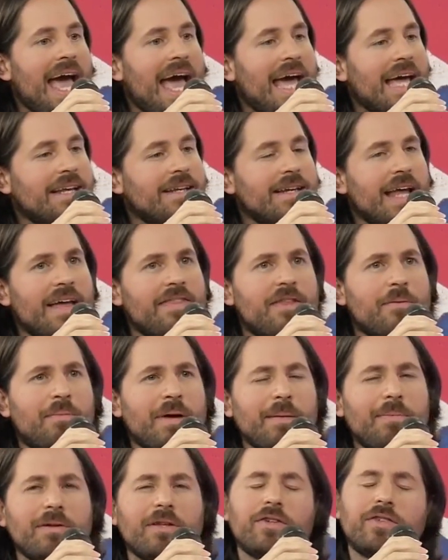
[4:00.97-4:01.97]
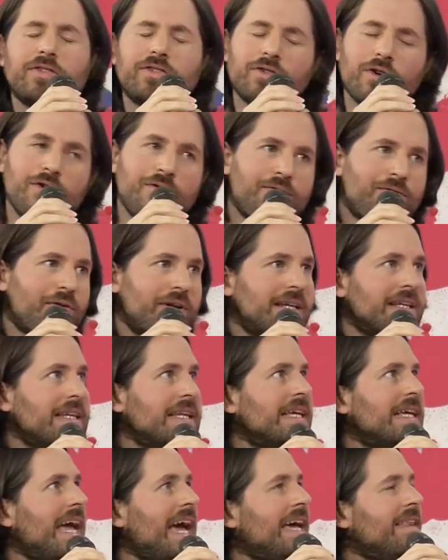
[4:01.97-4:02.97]
And the people are so
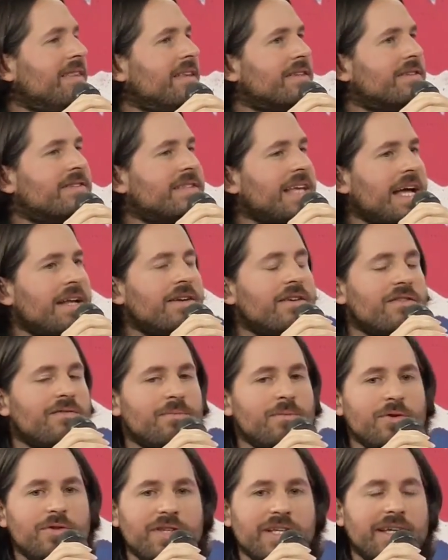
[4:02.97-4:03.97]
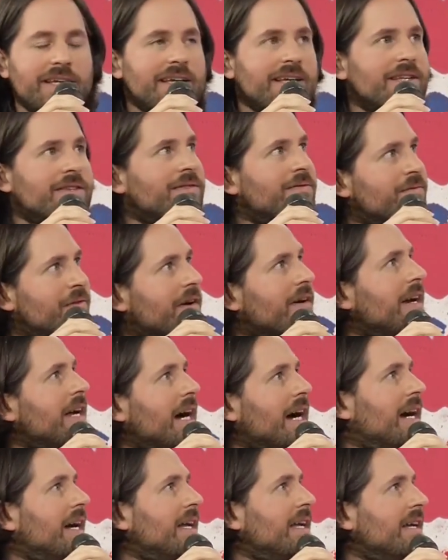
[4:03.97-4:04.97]
friendly, and the standard of music is very
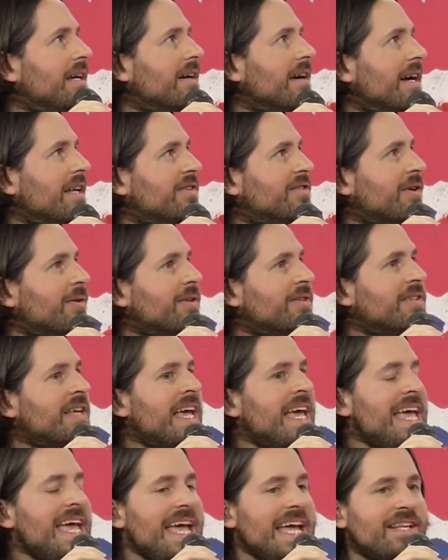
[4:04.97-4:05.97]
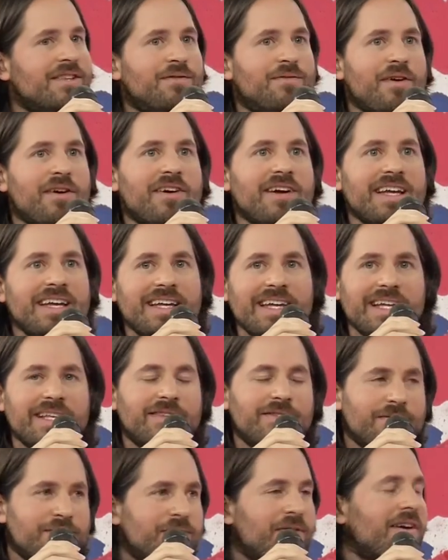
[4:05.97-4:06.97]
high here. And so it's
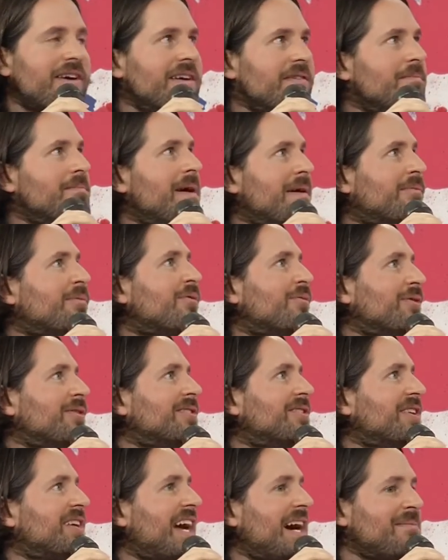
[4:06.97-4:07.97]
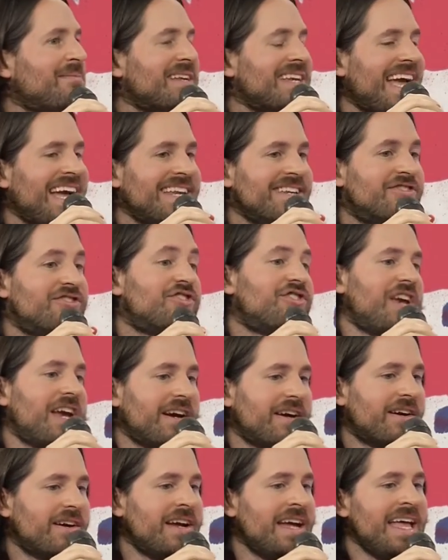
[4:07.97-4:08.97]
very memorable to come and
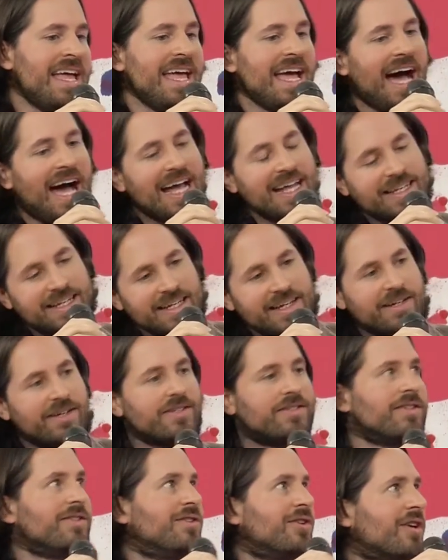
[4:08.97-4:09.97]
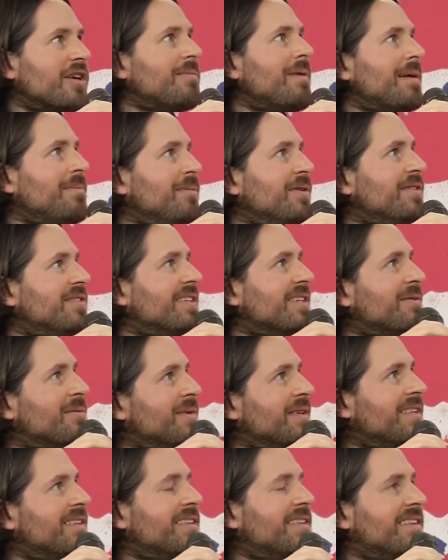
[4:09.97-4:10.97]
share ideas and talk about music with
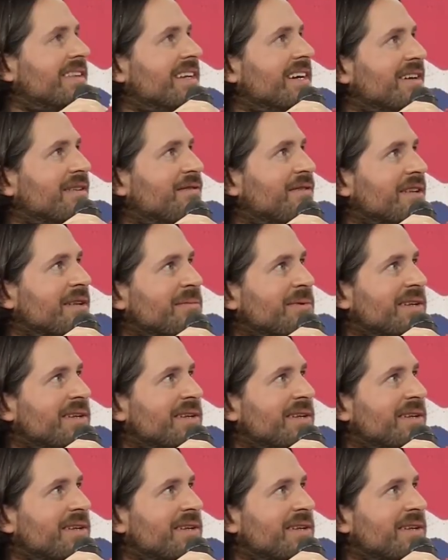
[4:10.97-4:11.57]
the young Filipinos.